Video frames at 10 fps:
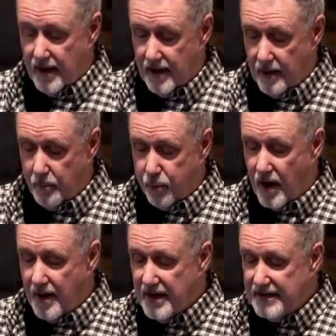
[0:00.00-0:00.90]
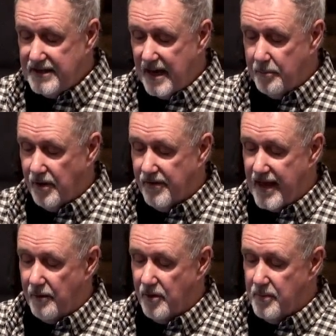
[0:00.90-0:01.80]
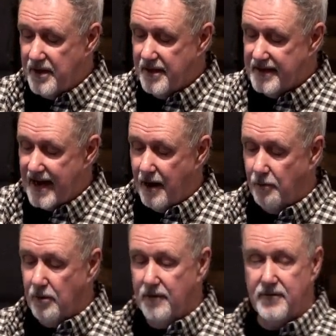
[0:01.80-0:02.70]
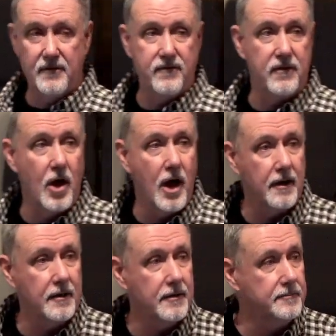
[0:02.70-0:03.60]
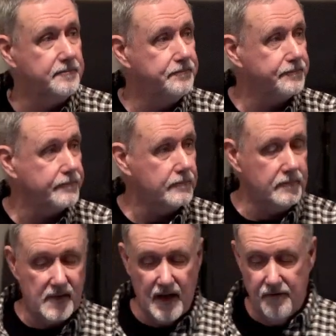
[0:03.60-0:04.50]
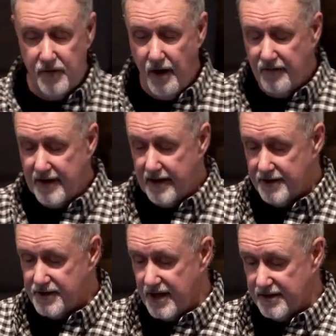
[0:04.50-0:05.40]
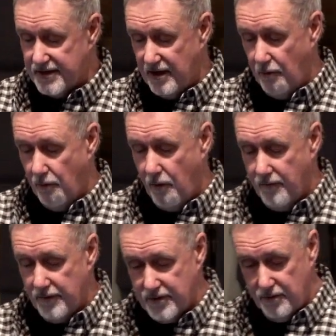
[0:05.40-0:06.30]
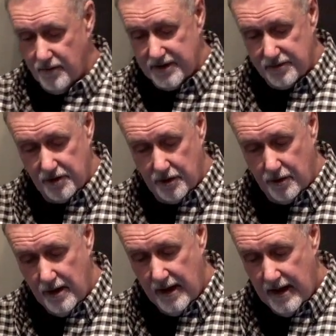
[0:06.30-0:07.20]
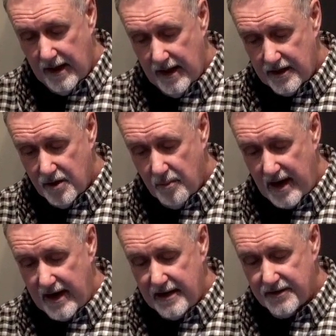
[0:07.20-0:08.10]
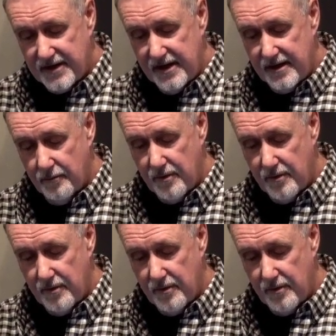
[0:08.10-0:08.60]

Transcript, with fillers: A prime example of that would be the Tower of the Flock. If you ever get a chance to go over to Israel, you may see the